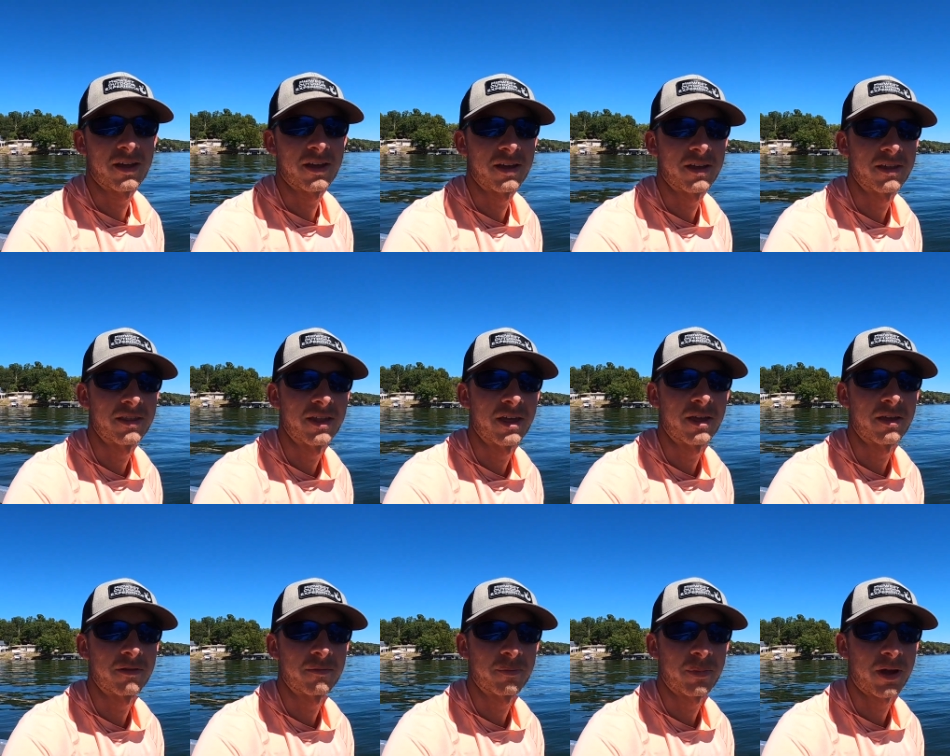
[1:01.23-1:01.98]
uh,
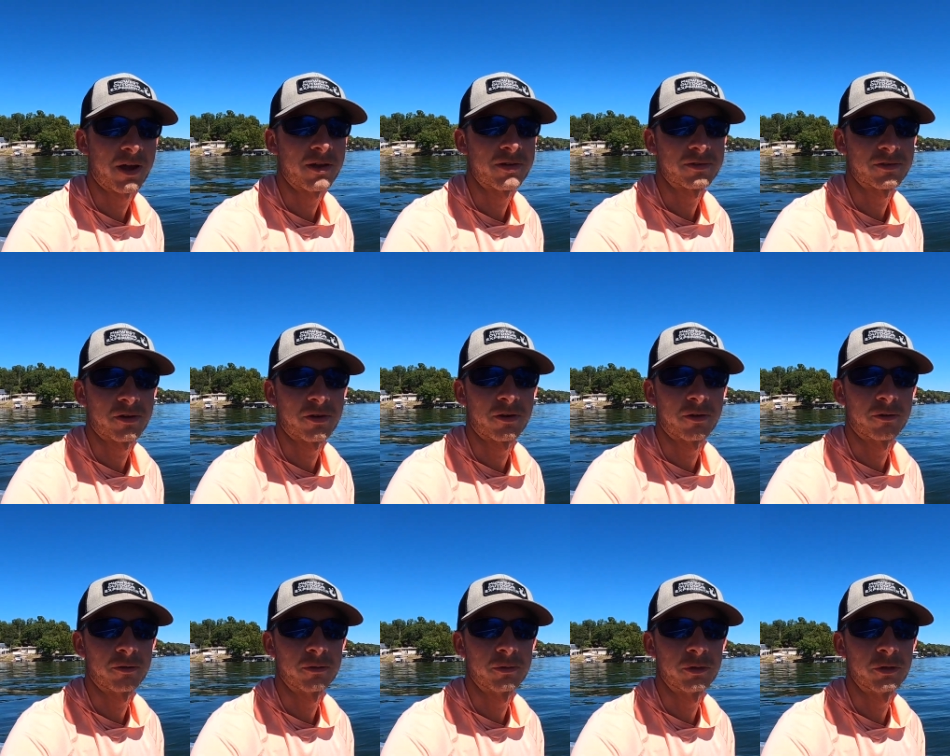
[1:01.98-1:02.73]
that piles
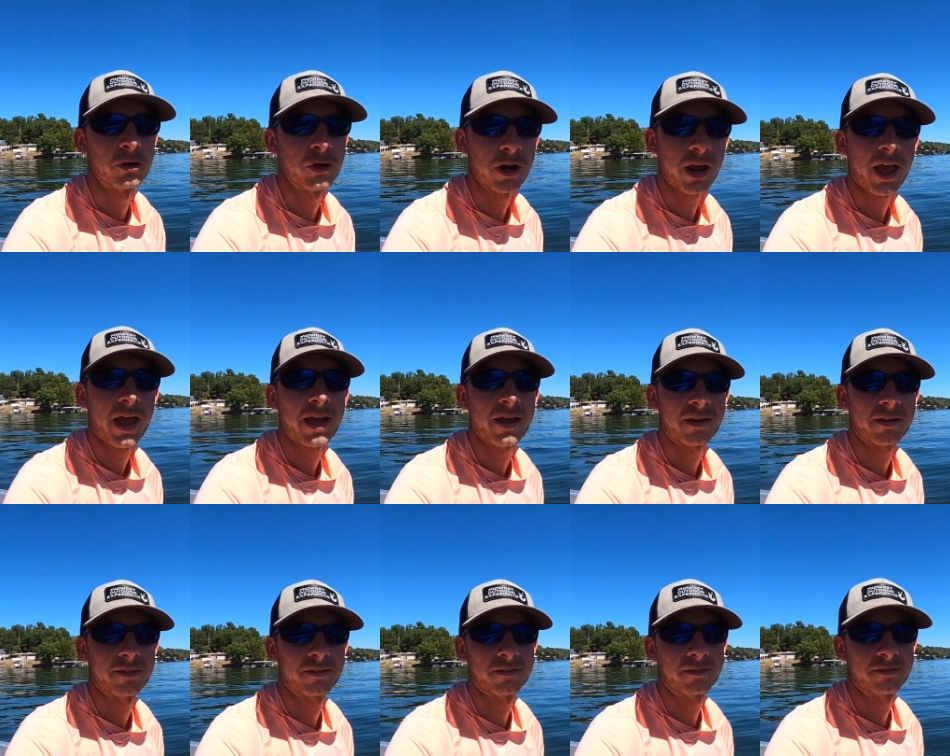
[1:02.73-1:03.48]
are good
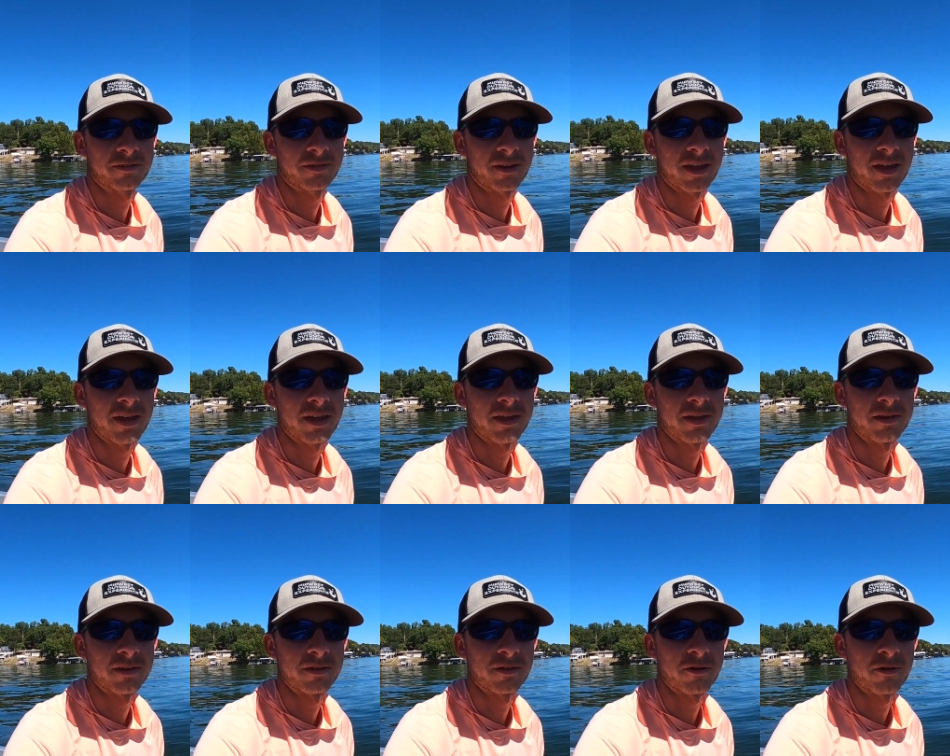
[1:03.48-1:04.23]
at,
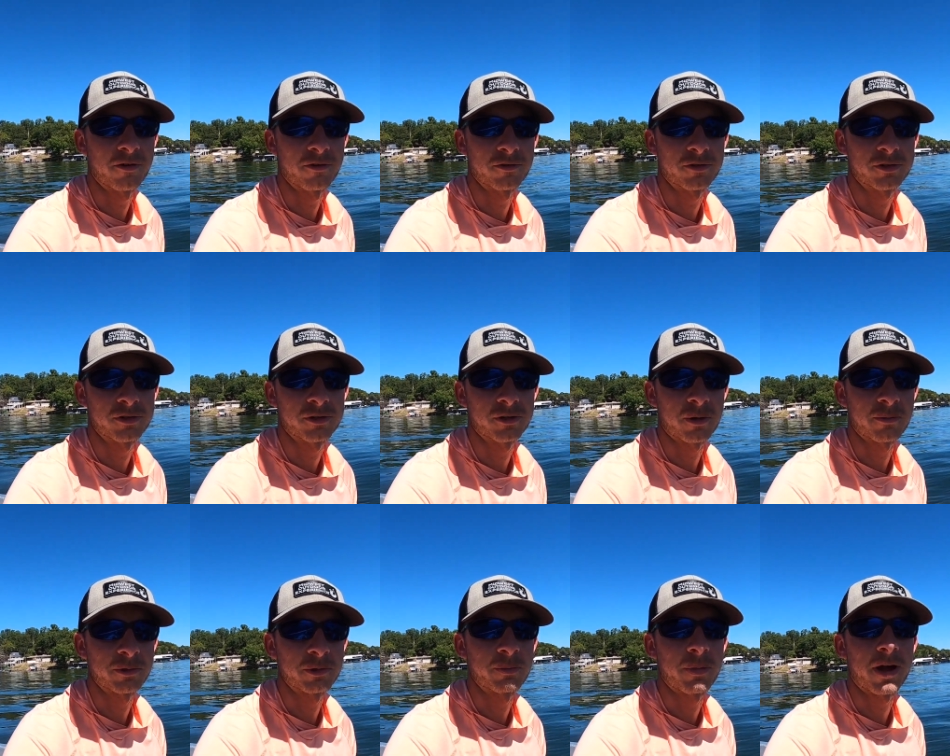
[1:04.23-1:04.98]
and there's
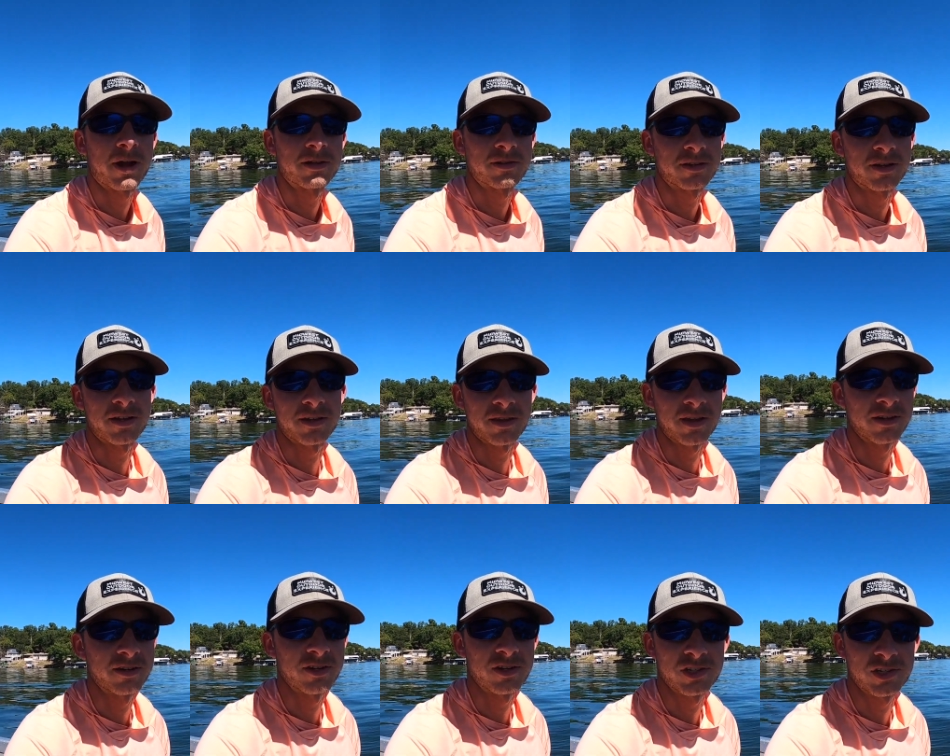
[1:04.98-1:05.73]
some spots that
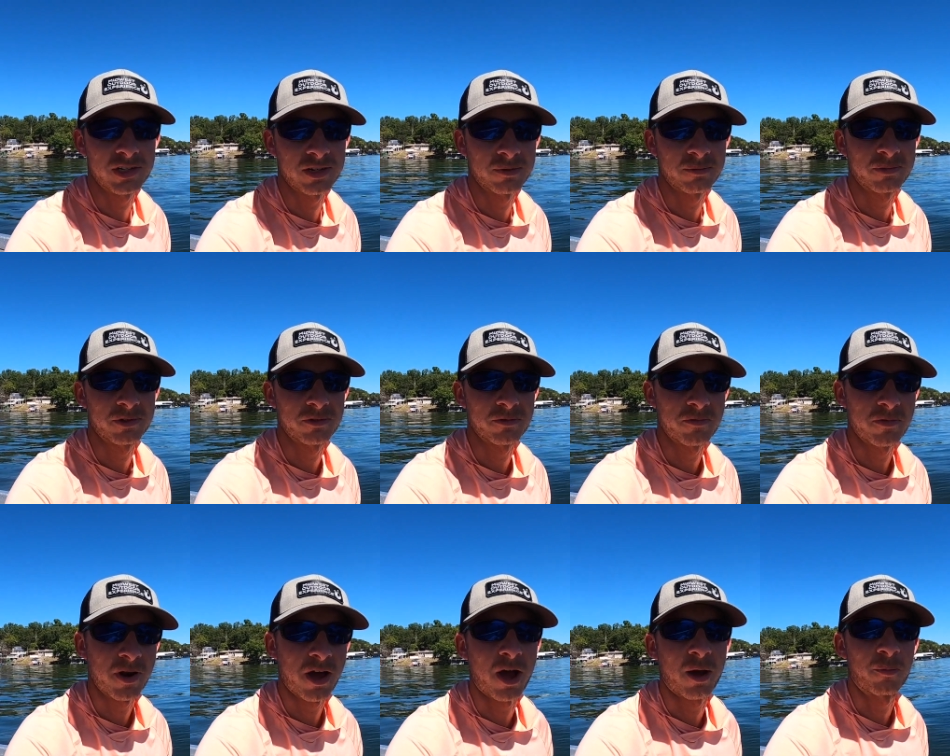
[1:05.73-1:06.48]
they just seem to
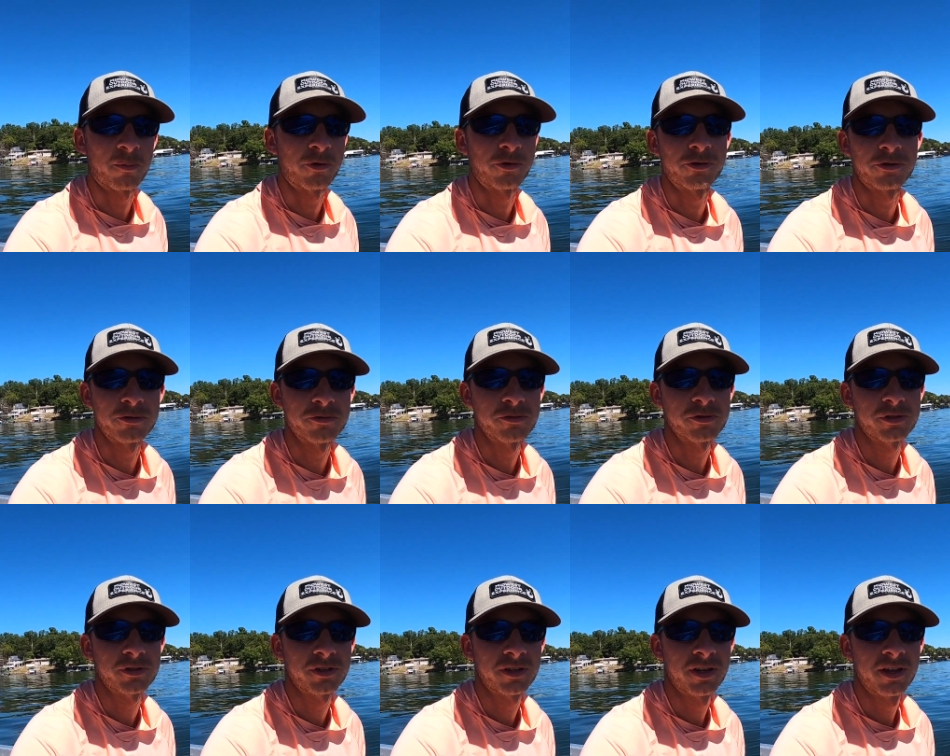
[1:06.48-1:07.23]
not
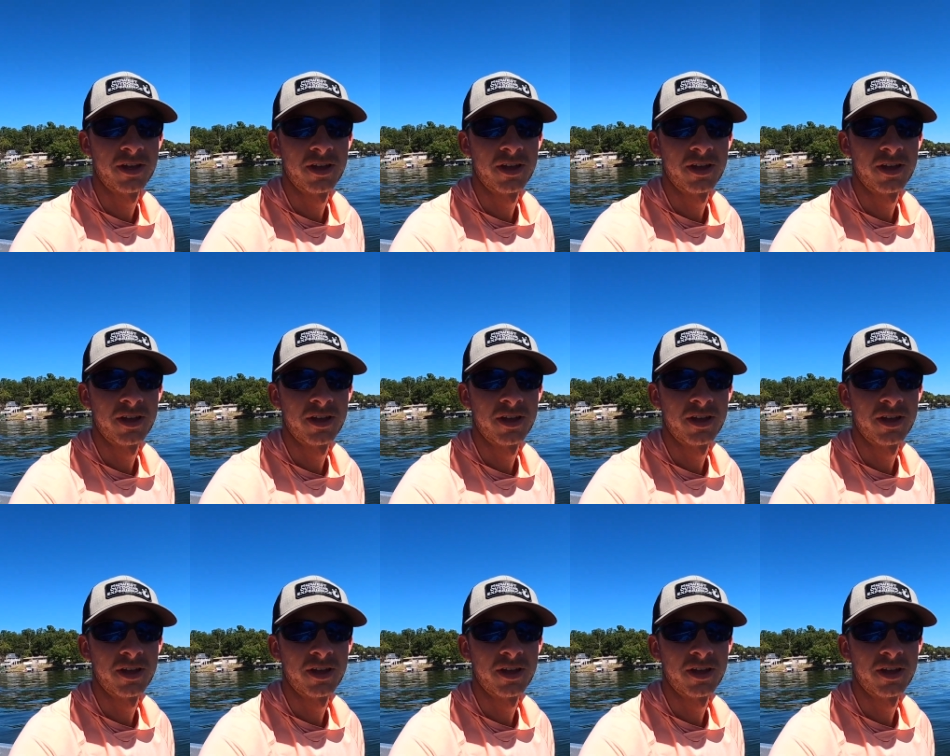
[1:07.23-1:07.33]
produce.